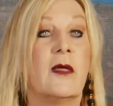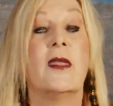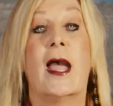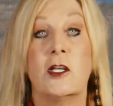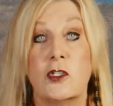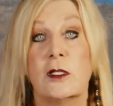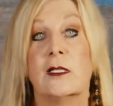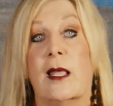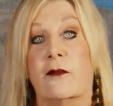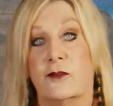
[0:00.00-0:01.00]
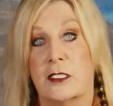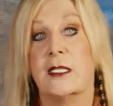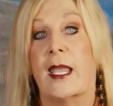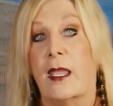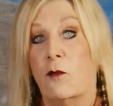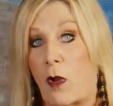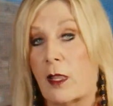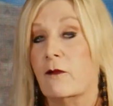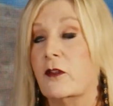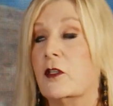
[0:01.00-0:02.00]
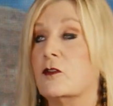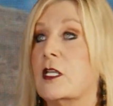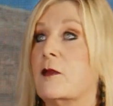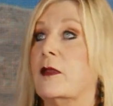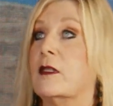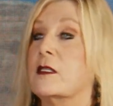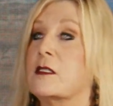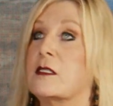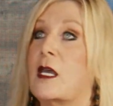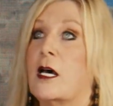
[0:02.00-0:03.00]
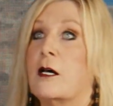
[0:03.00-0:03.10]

They actually left today while I'm videotaping this.